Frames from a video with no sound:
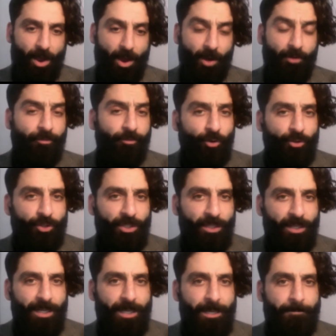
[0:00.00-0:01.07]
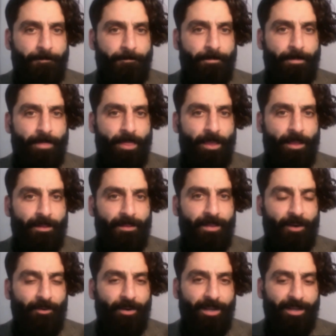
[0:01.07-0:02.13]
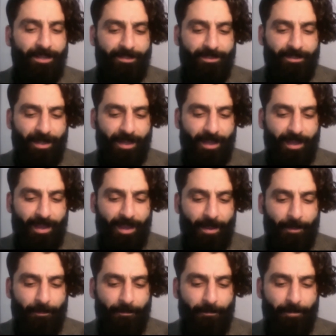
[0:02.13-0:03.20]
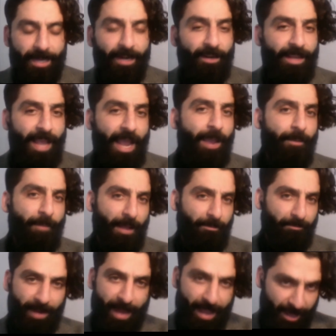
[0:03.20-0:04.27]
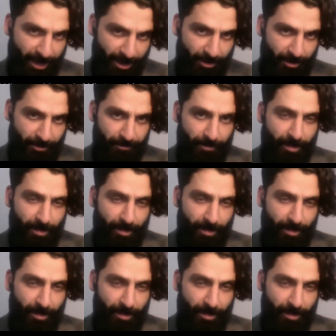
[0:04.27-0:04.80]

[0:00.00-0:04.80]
Unfortunately, there is a bigger game at play here,